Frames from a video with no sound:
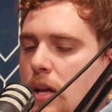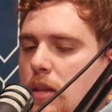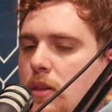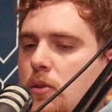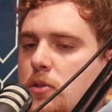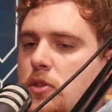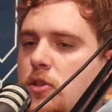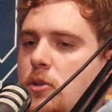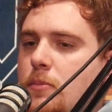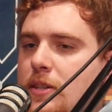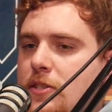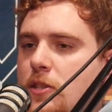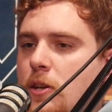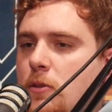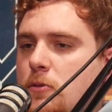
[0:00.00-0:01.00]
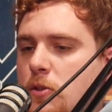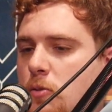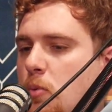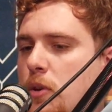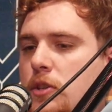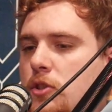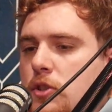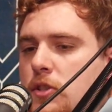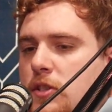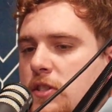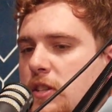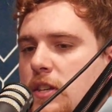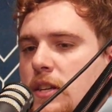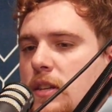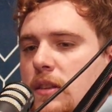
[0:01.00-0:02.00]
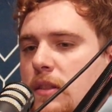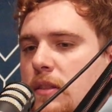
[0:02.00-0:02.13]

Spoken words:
there are so many sequences where you just see